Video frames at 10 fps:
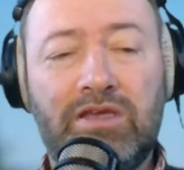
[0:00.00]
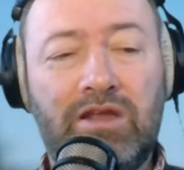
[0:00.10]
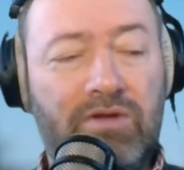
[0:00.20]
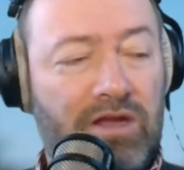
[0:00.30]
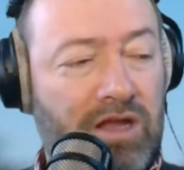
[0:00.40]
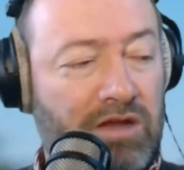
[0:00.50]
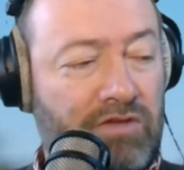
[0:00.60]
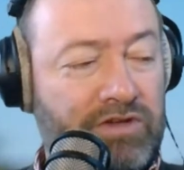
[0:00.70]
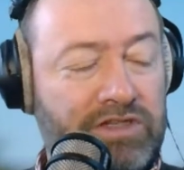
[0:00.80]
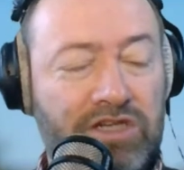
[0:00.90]
a
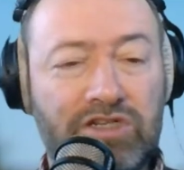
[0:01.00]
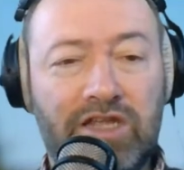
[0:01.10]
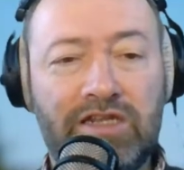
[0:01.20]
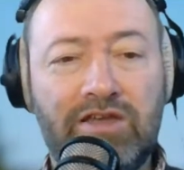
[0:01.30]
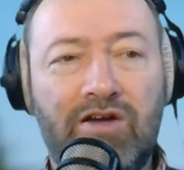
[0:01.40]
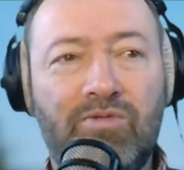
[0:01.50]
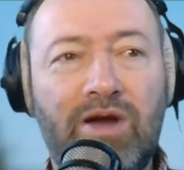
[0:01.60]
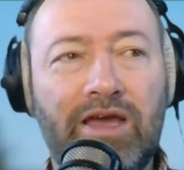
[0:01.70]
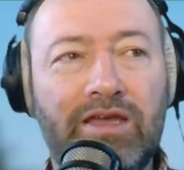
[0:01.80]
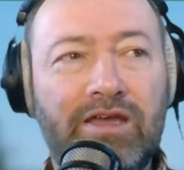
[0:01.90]
recession heading our
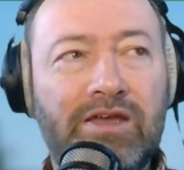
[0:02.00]
way.